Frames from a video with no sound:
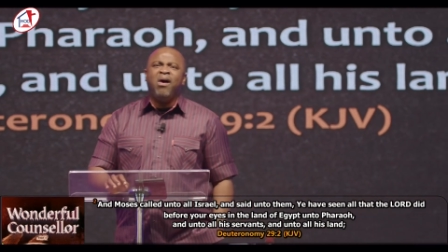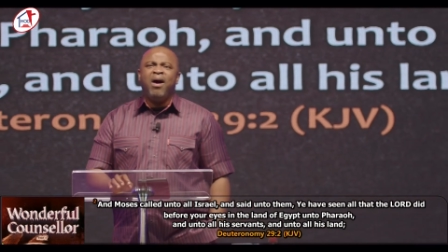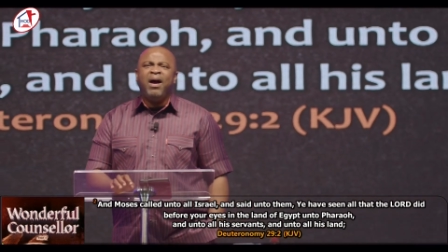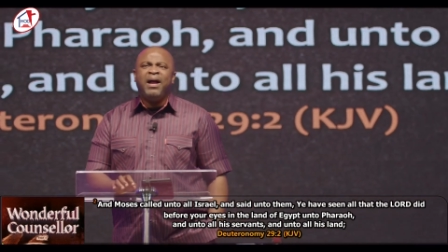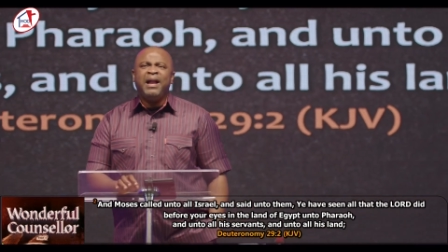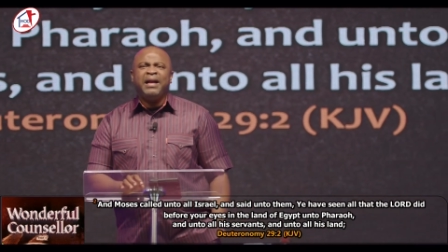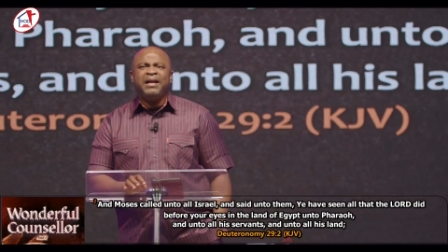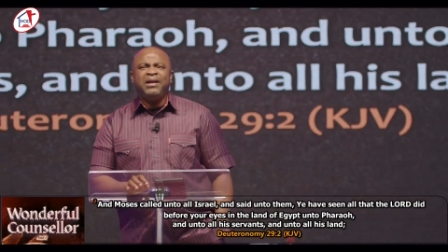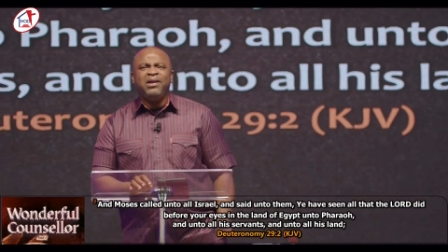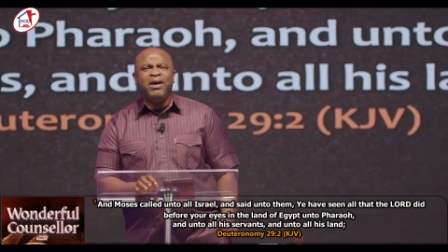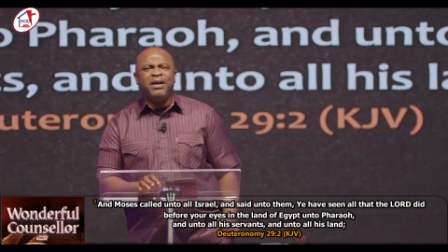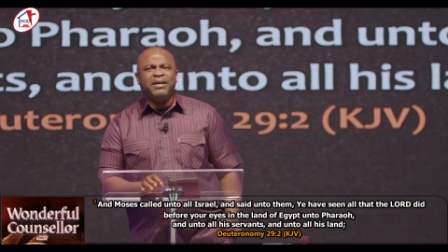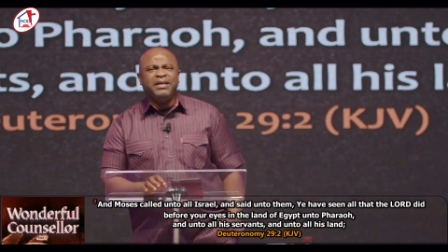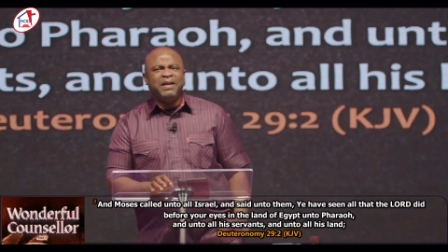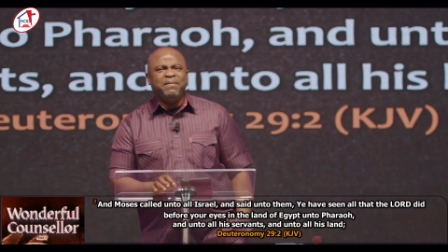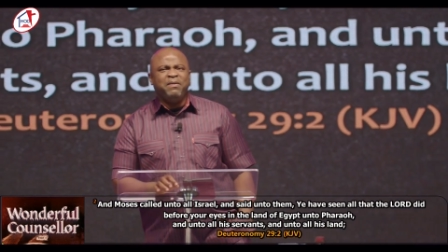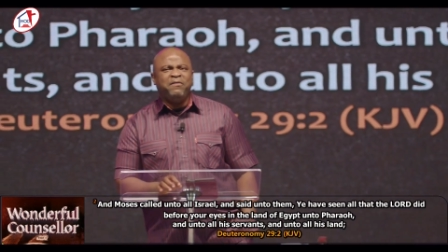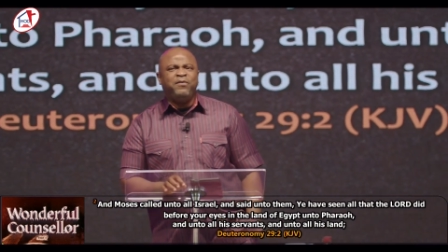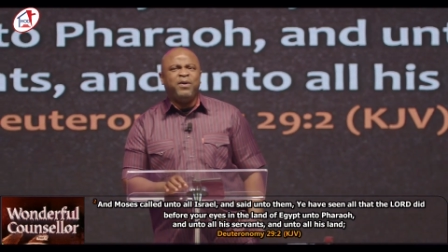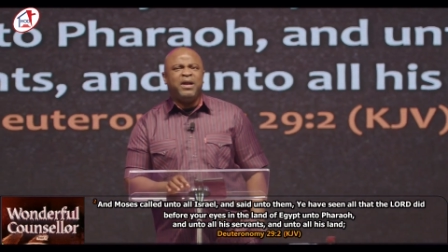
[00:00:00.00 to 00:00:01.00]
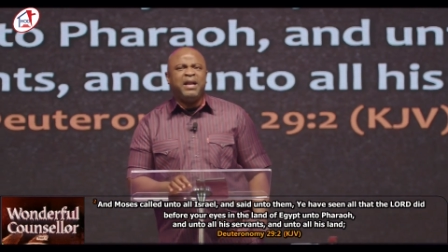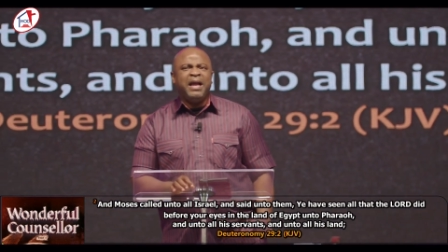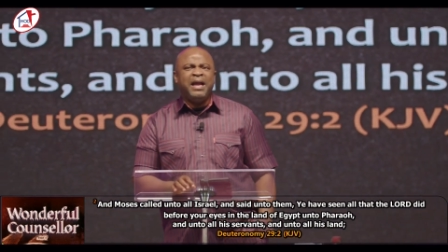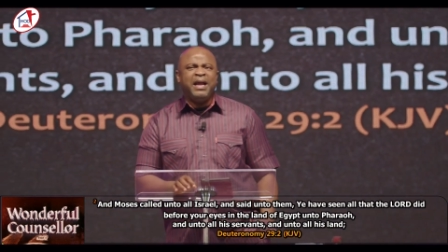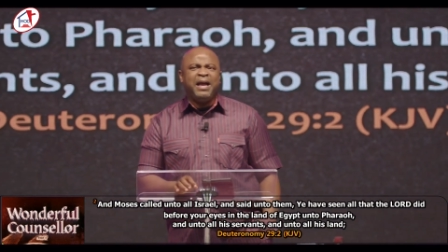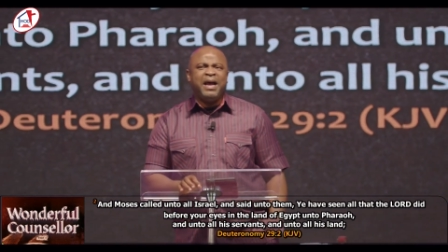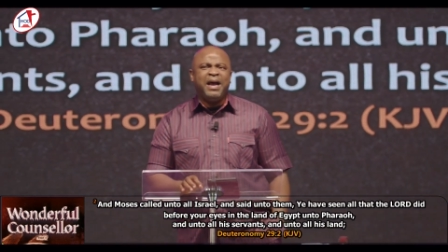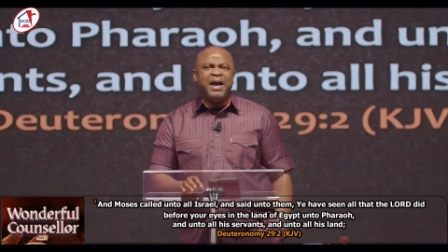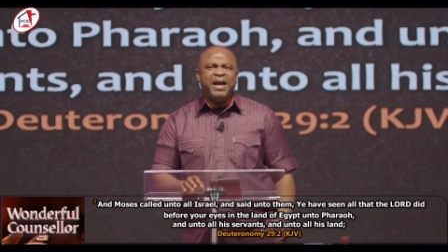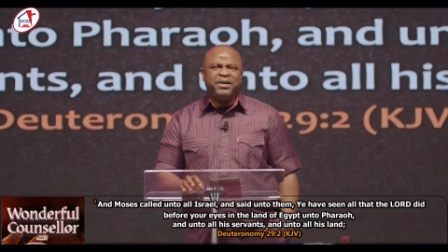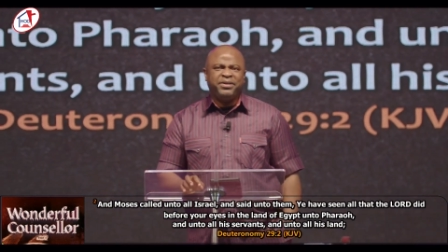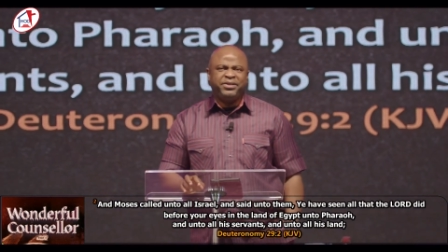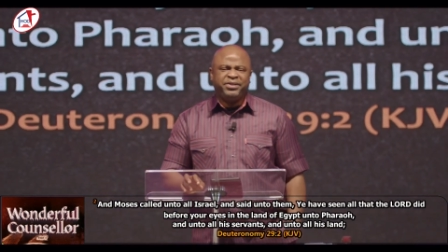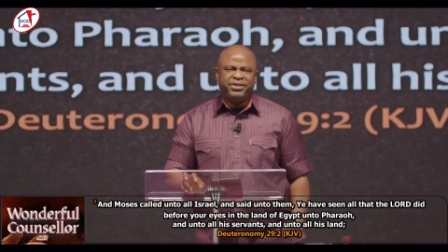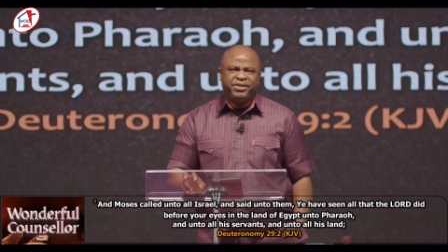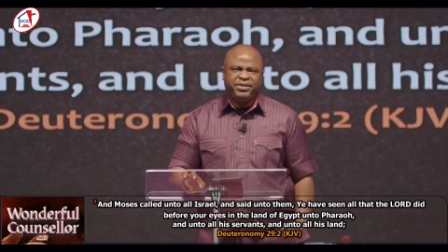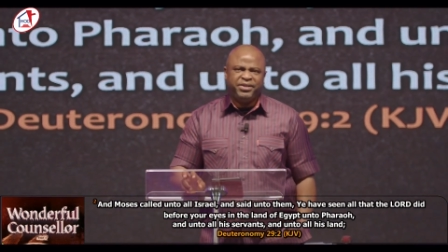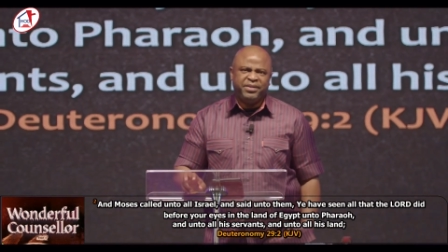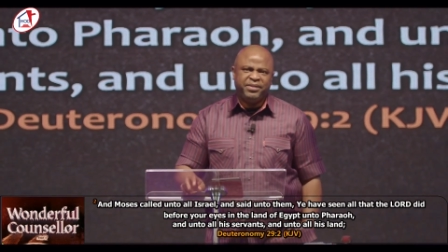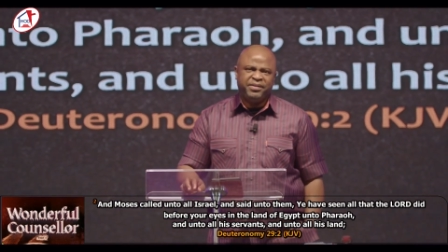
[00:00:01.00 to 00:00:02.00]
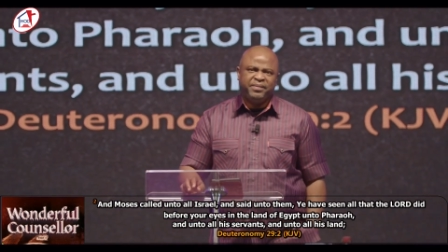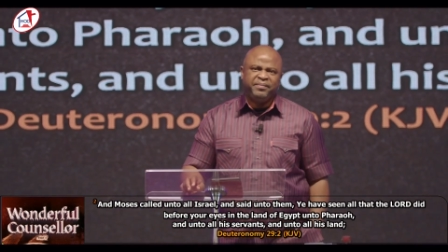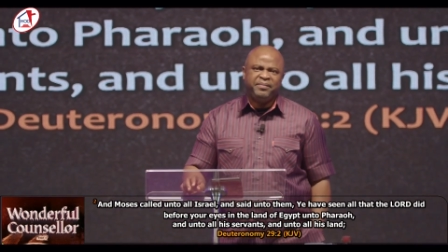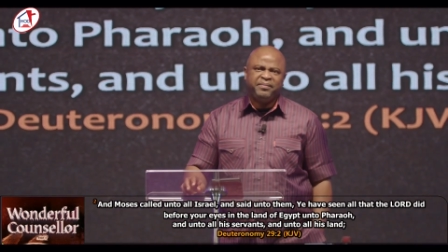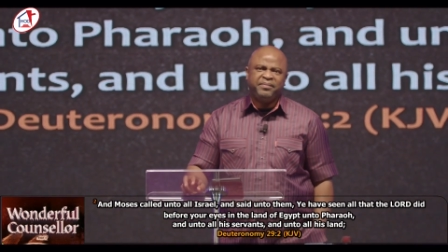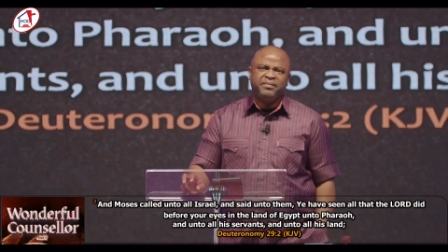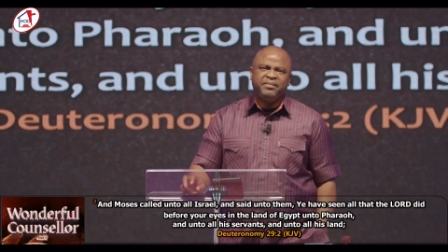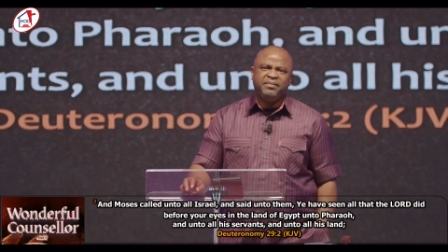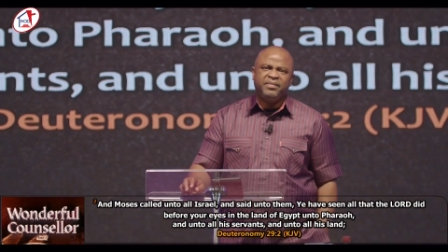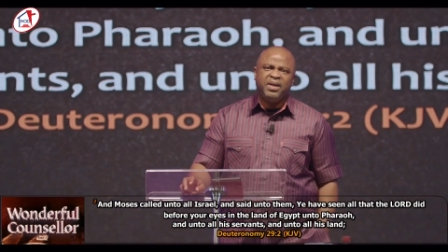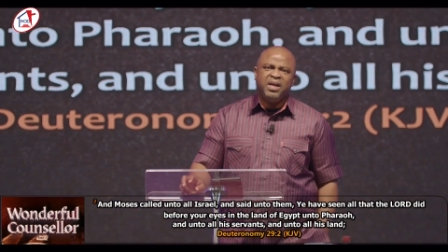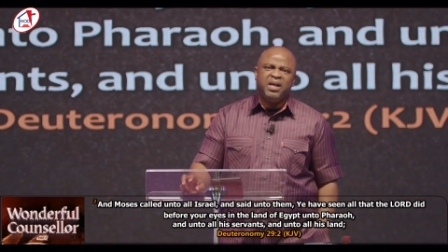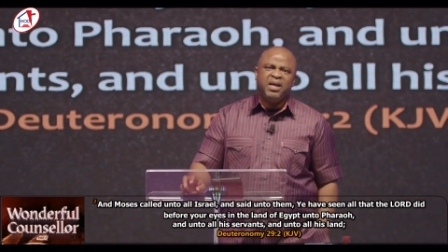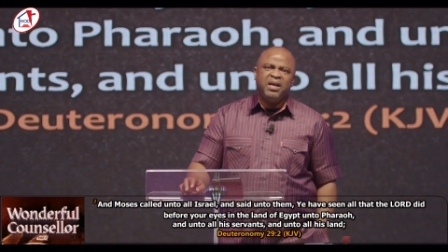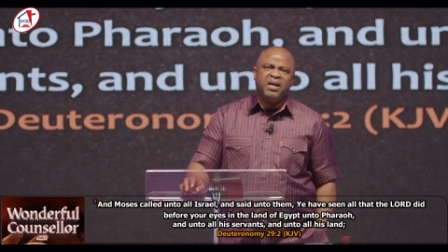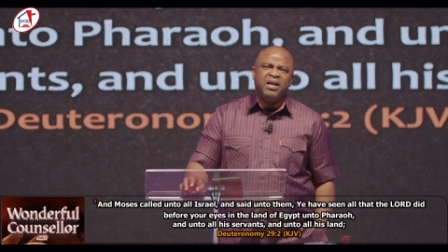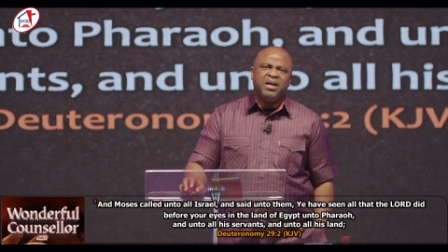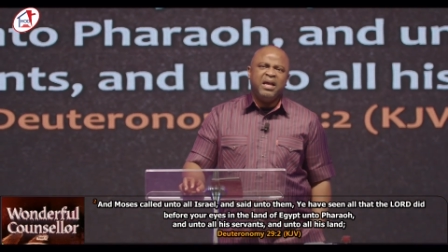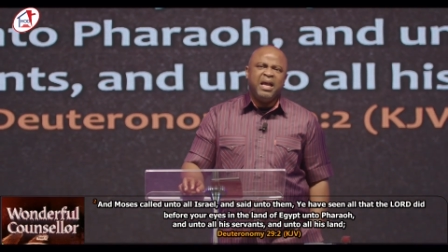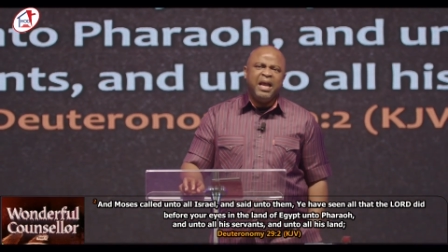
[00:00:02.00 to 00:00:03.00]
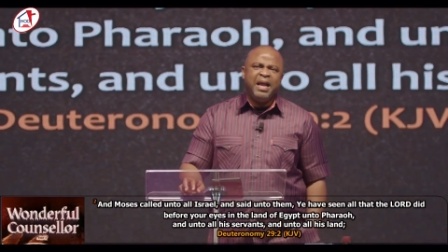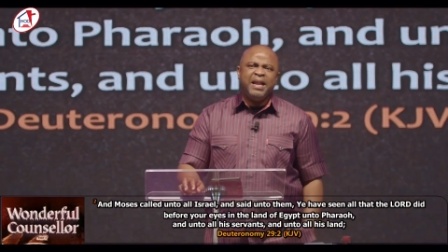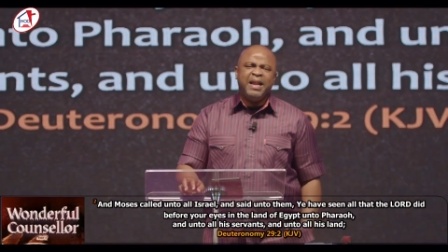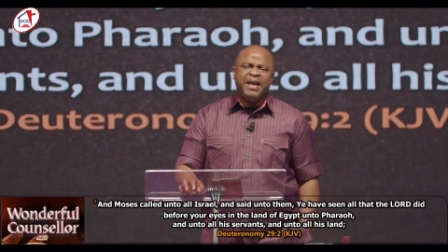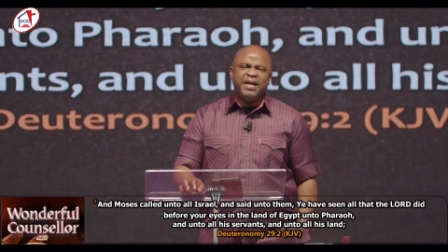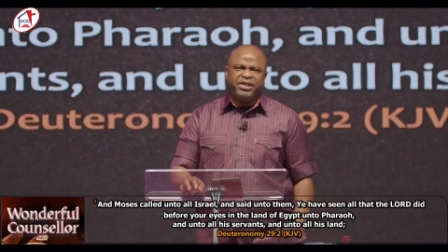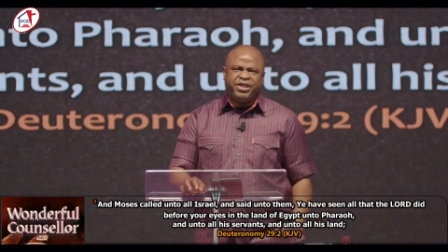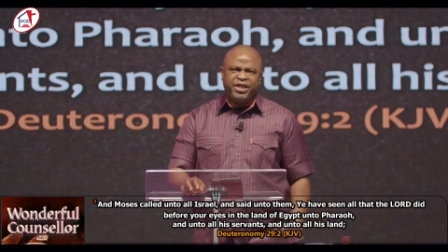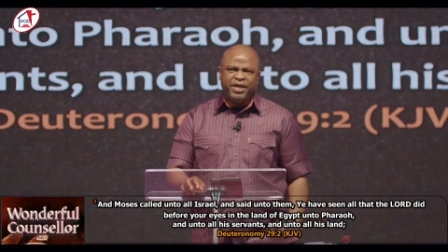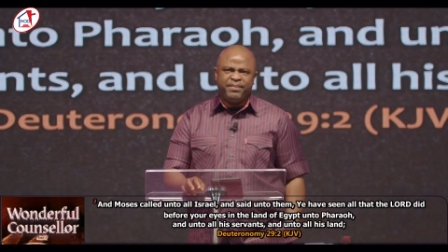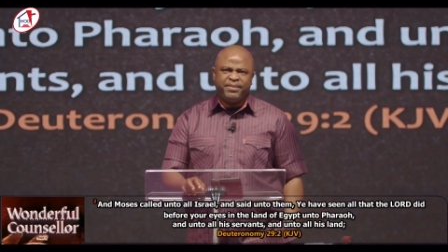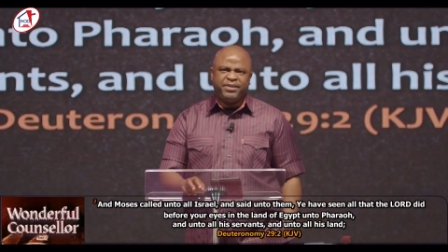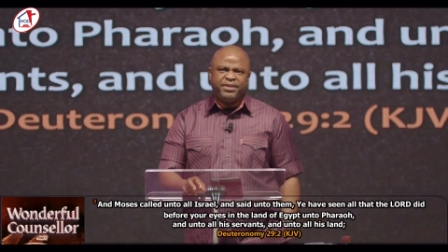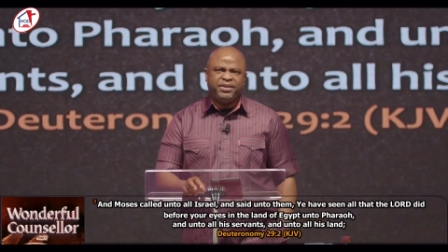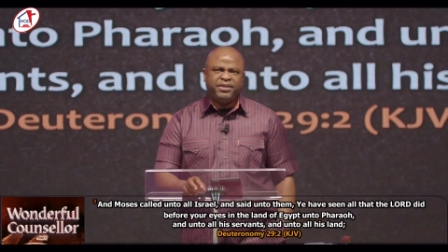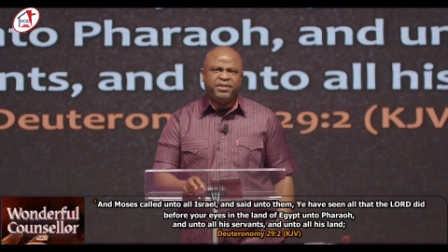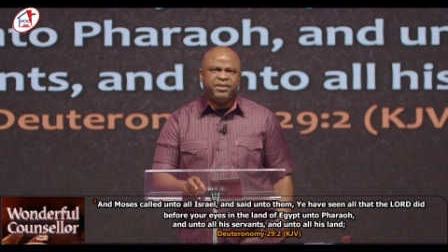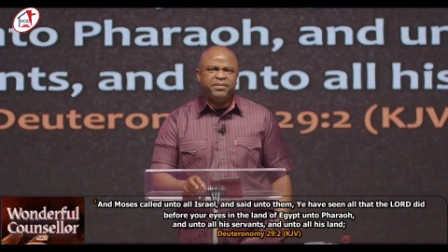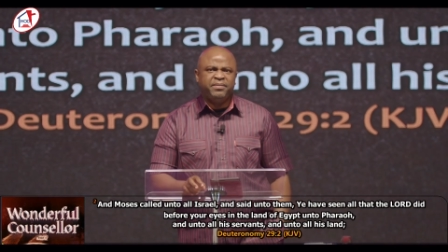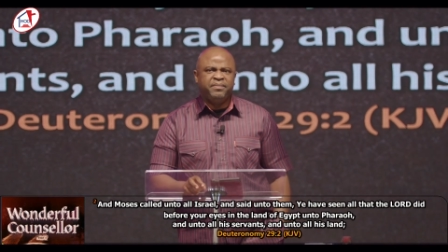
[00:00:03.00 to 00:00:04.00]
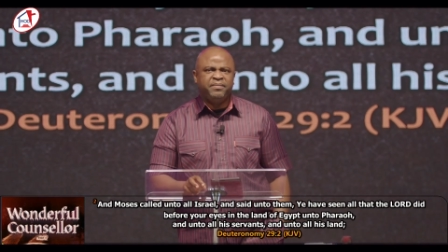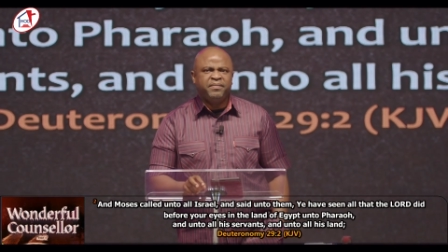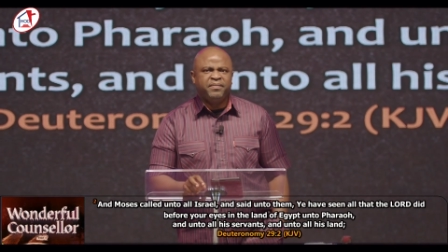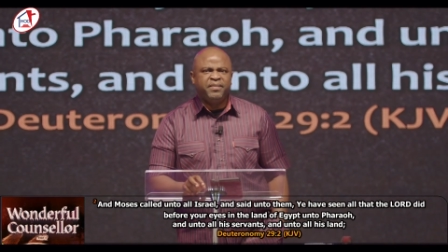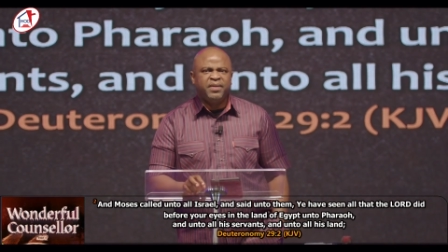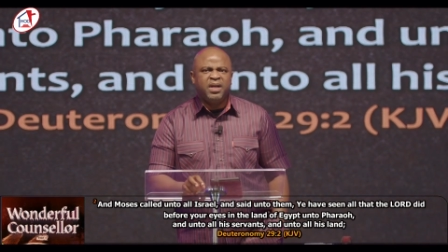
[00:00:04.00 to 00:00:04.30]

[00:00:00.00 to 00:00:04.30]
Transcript: all thy Lord did before thy eyes in Egypt,